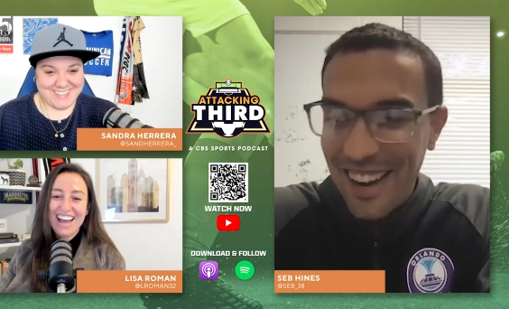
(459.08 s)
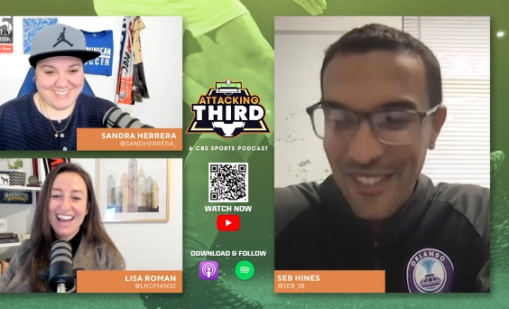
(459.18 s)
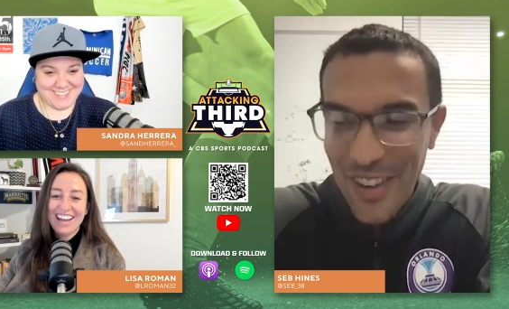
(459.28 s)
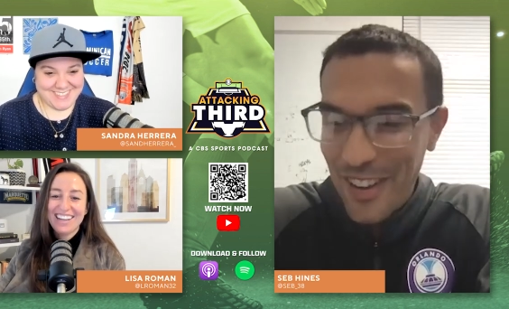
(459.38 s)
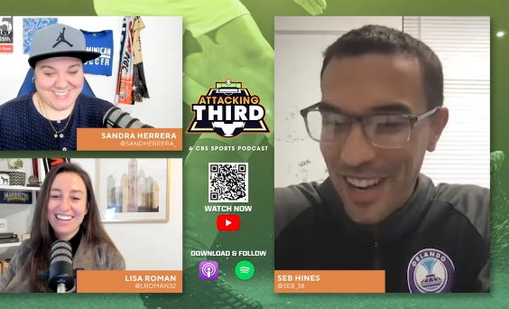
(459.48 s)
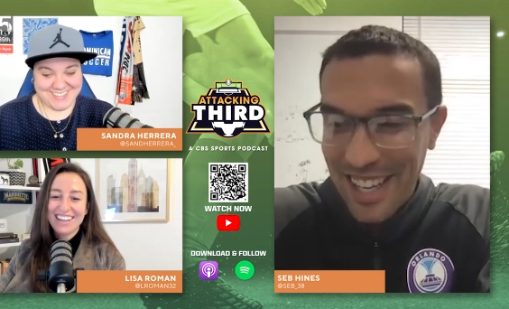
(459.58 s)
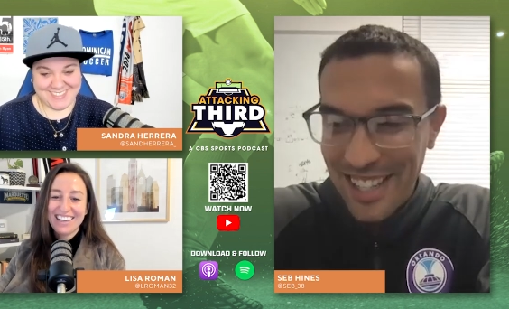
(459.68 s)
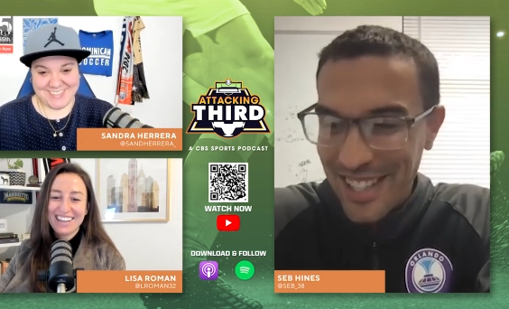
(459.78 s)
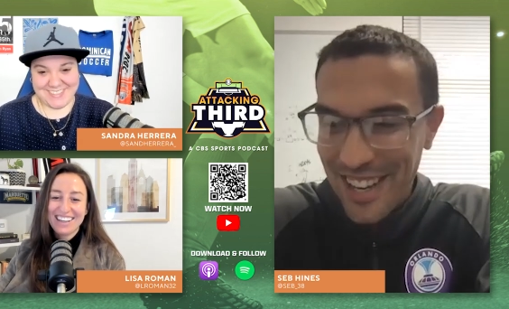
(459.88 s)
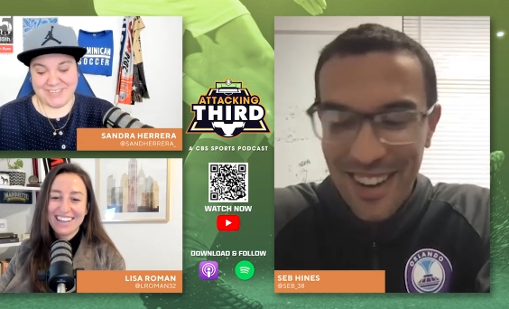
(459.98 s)
Speaker 1: I'll be
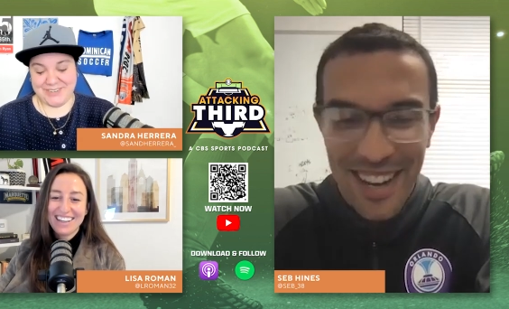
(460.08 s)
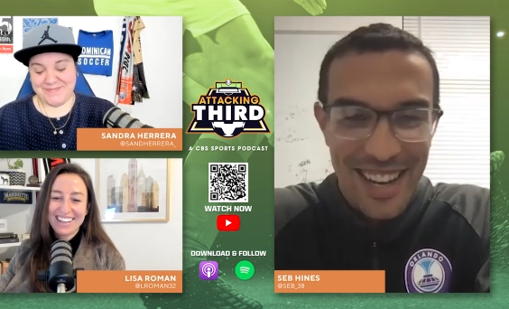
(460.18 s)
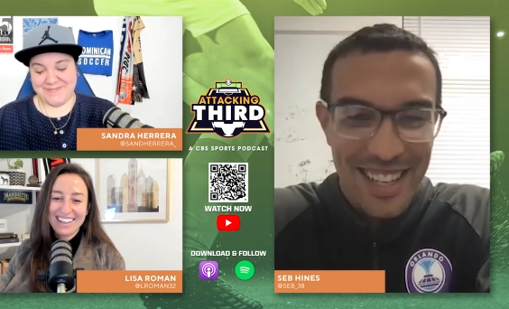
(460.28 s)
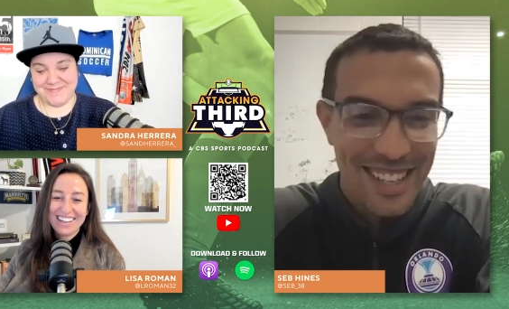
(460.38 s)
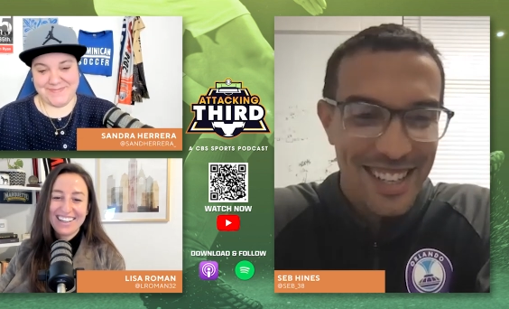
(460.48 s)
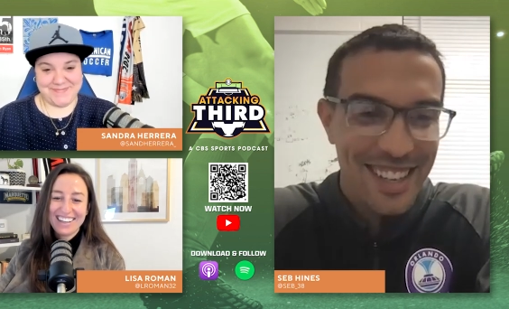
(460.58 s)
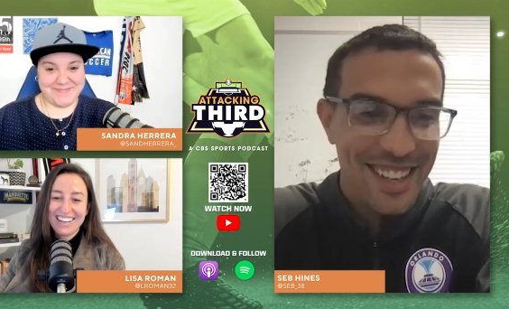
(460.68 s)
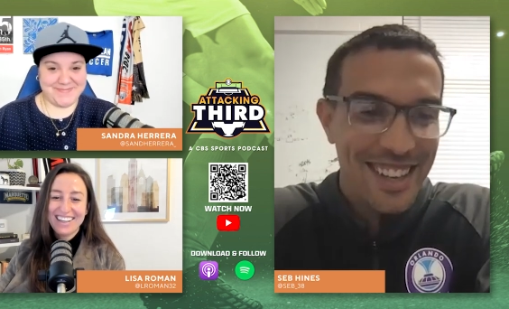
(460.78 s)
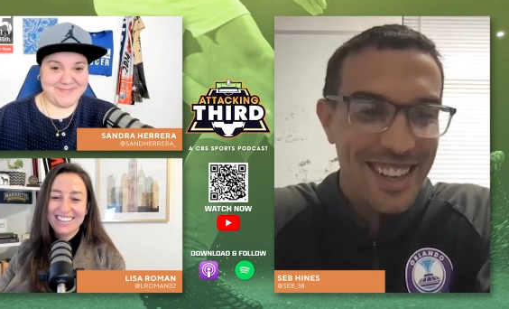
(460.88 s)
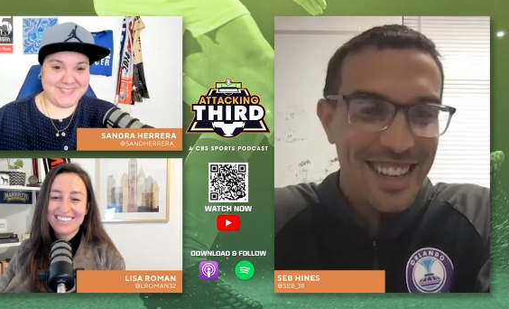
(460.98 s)
working so hard.
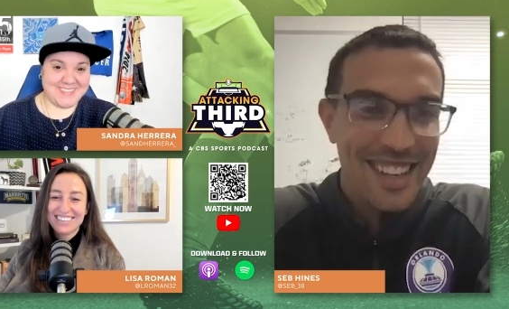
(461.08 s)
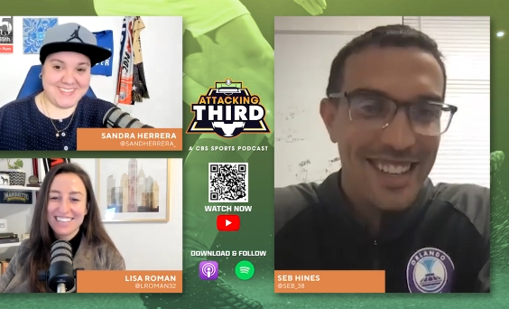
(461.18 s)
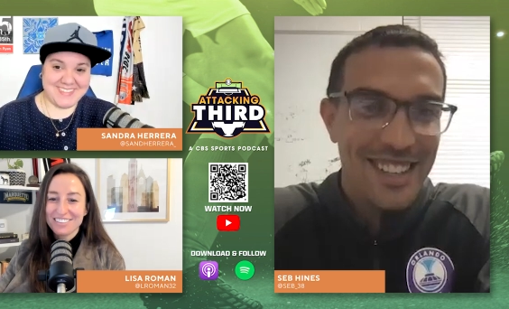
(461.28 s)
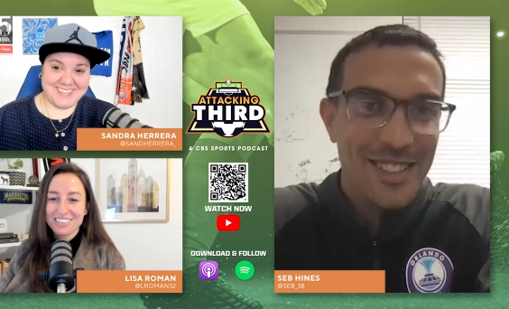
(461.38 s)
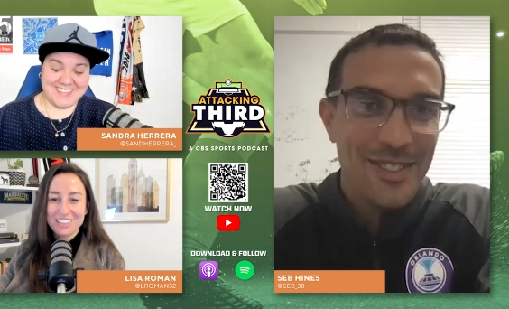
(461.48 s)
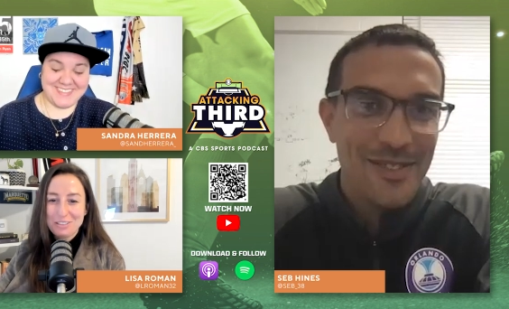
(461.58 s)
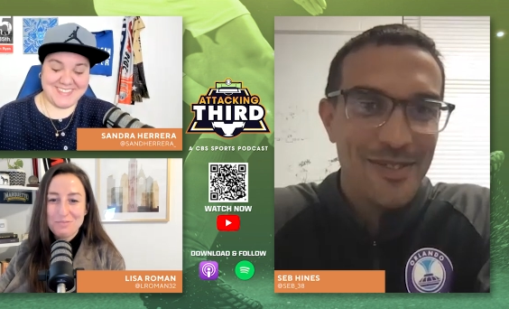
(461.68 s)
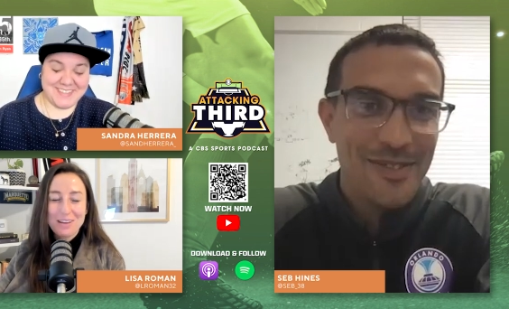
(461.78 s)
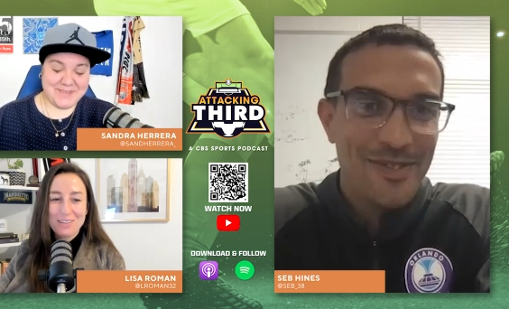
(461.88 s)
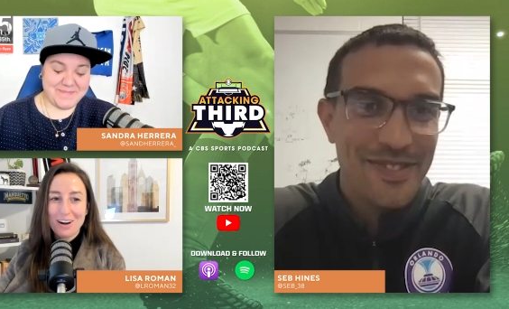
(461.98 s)
Speaker 2: It sounds like
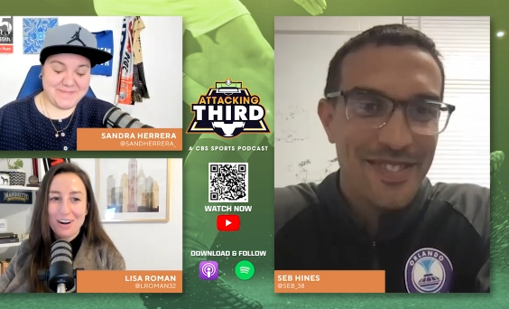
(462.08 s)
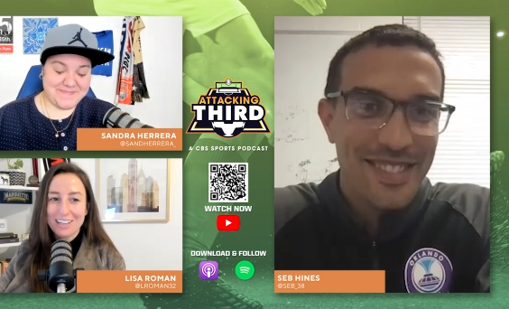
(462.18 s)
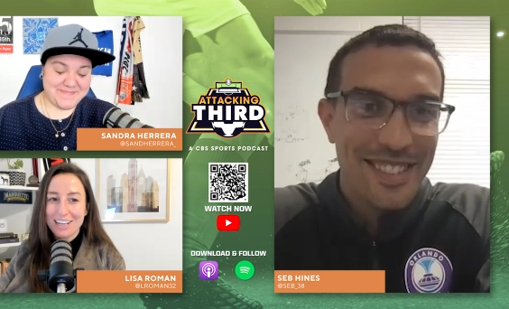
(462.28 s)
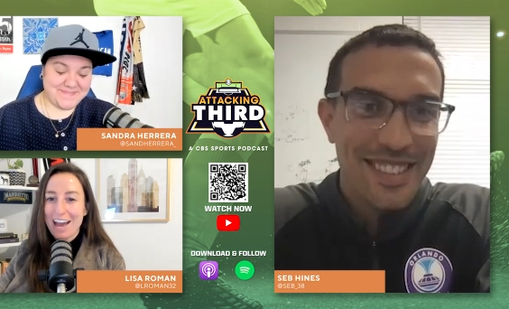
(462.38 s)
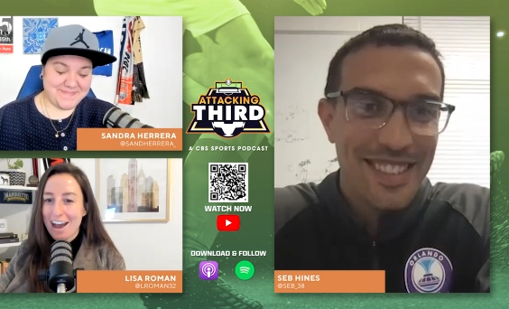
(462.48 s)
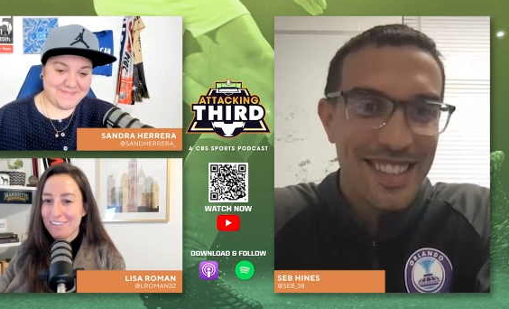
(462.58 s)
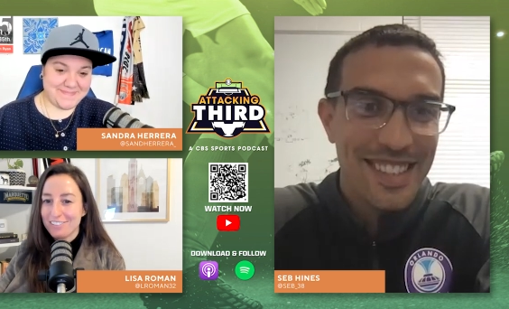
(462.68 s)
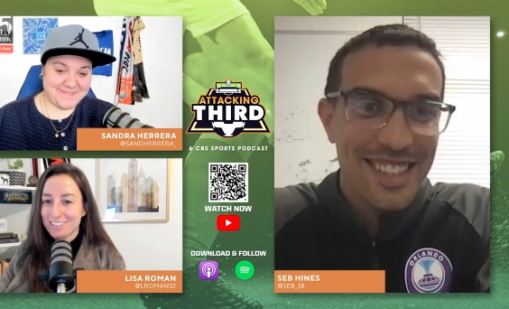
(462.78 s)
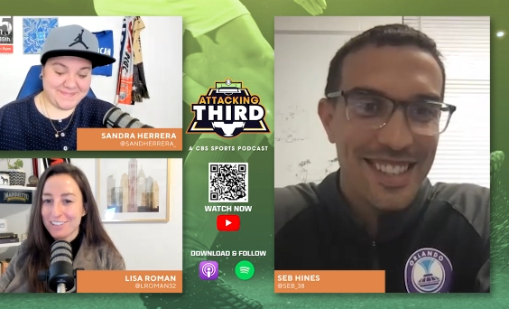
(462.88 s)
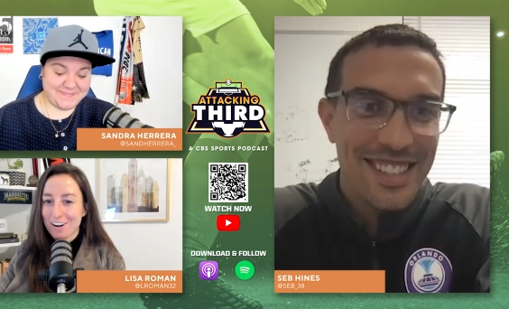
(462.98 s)
you maybe already
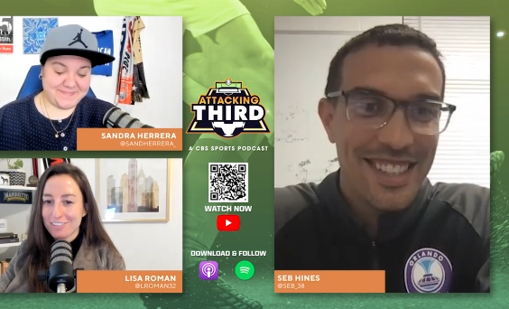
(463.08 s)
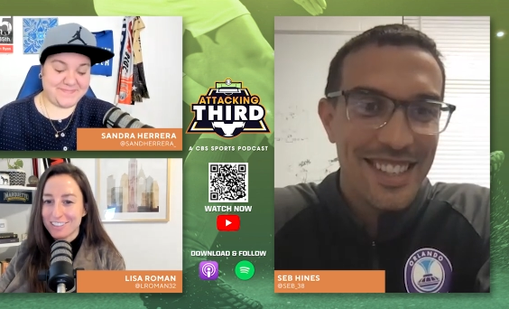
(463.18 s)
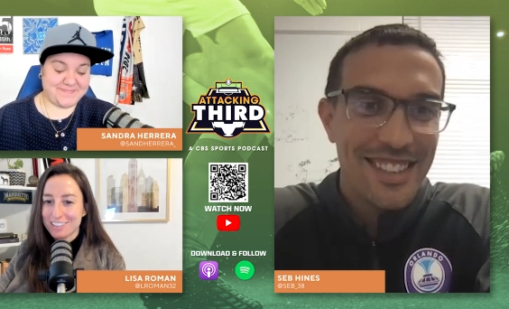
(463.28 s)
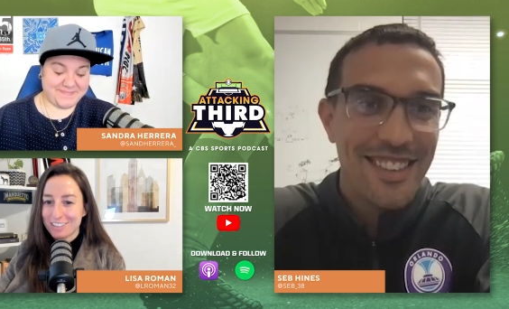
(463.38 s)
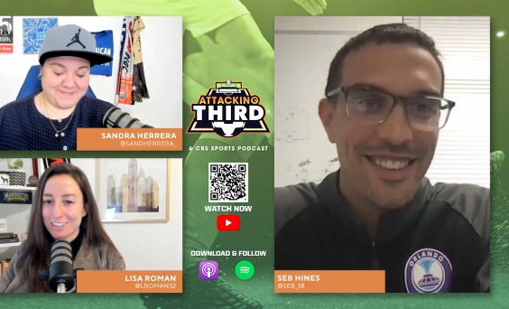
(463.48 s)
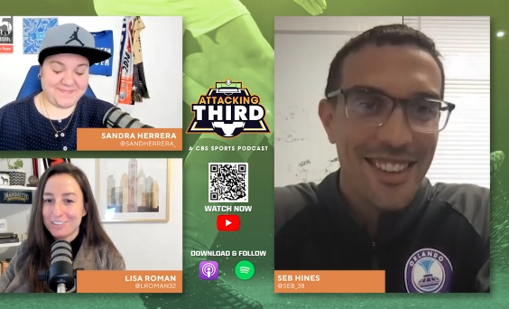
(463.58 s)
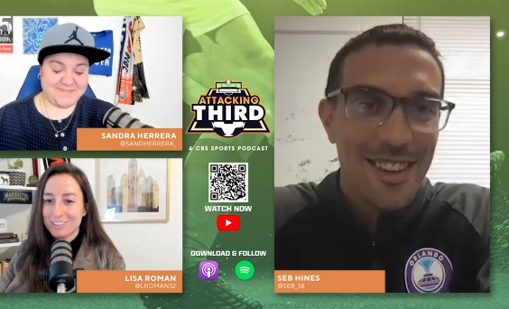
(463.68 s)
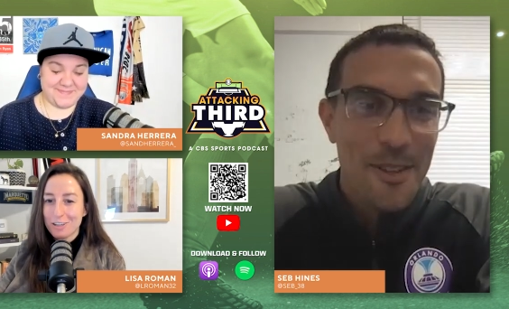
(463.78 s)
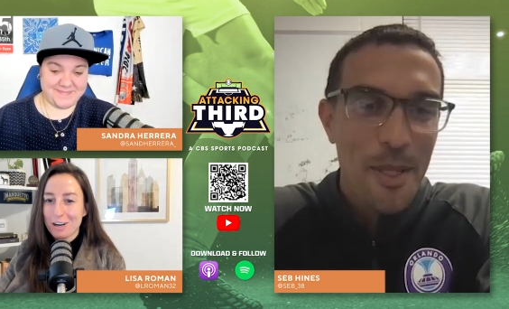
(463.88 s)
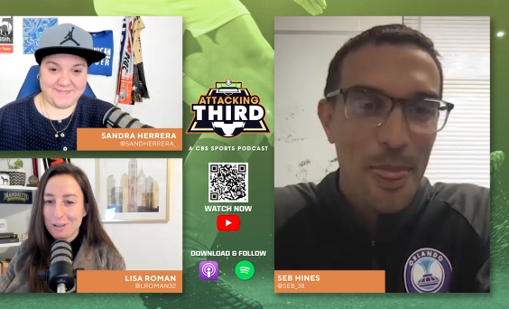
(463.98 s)
have. It's the off season. Are you
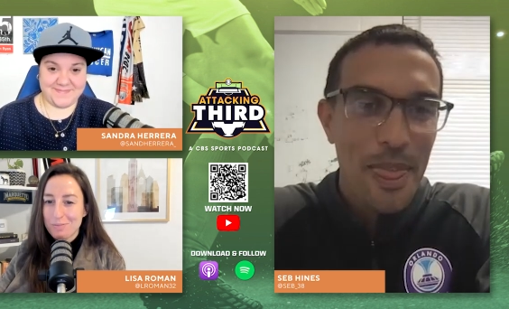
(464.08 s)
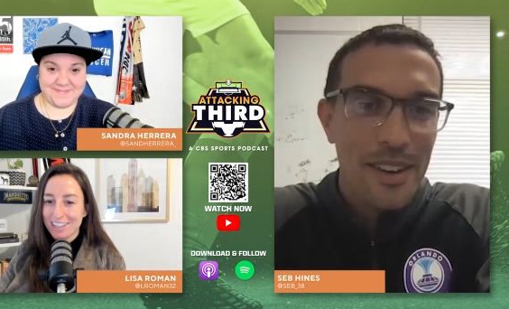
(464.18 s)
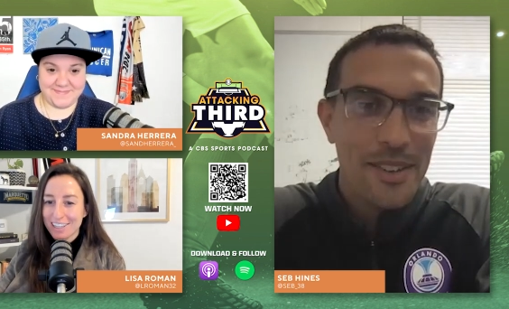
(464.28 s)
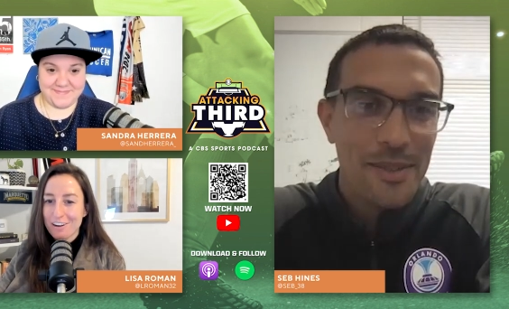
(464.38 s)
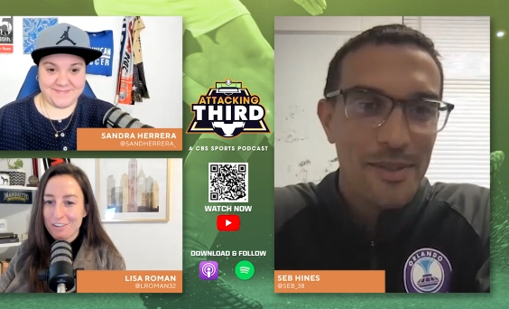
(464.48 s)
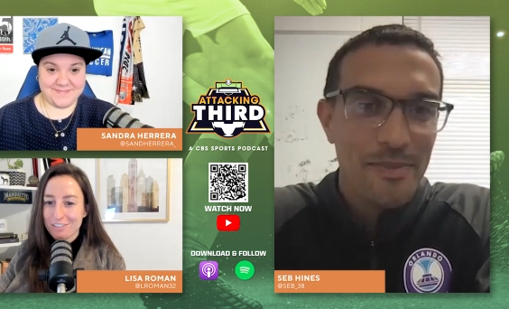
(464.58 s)
still are you putting in